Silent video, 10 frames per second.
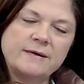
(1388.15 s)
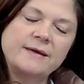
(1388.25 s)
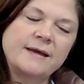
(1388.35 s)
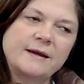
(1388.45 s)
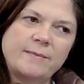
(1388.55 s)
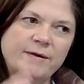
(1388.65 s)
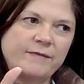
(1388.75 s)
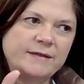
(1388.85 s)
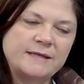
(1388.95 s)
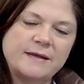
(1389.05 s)
economic
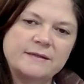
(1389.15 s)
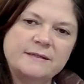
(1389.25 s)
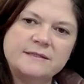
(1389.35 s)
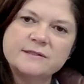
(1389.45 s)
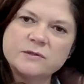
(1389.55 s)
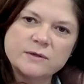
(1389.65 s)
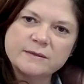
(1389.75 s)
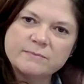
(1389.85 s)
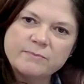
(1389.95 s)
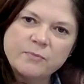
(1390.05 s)
vitality district
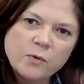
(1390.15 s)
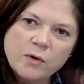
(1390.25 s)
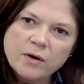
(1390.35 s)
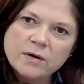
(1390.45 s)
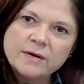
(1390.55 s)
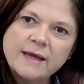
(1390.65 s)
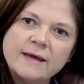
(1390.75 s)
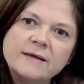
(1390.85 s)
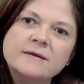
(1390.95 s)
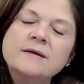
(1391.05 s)
board
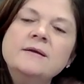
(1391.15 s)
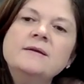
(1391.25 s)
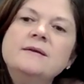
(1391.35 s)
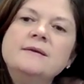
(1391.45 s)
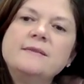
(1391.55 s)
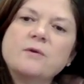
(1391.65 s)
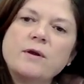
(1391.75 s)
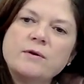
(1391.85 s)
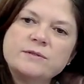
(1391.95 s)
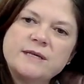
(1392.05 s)
and the
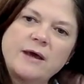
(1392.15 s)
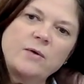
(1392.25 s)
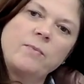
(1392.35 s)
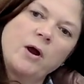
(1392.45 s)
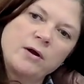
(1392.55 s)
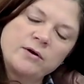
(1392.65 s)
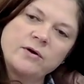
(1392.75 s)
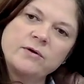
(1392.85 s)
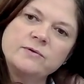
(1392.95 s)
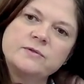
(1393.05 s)
Greater Seattle
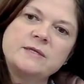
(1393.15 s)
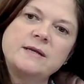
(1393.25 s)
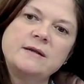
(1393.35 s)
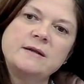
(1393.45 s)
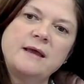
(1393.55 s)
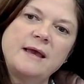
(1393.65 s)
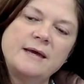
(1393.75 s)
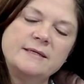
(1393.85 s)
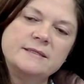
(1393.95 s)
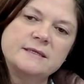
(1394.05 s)
Partners
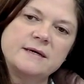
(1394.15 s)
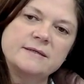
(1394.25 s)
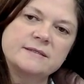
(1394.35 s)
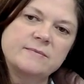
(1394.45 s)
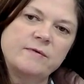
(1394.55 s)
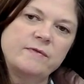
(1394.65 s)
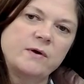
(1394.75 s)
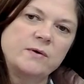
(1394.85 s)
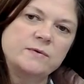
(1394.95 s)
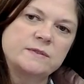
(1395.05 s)
and some of
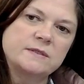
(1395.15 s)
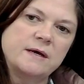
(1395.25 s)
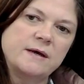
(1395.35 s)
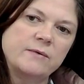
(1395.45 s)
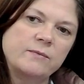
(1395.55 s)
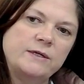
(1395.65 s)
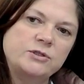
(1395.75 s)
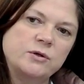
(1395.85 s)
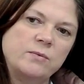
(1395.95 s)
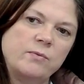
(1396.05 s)
those
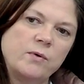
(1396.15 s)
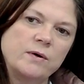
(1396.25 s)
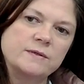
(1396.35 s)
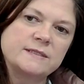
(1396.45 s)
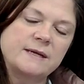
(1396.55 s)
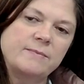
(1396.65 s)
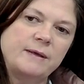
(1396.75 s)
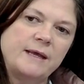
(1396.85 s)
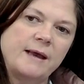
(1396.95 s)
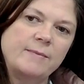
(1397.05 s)
regional boards and
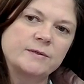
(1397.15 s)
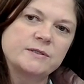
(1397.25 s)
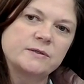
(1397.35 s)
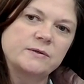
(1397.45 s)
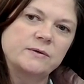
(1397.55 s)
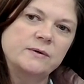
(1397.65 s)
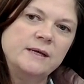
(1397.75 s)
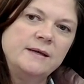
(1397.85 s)
being able to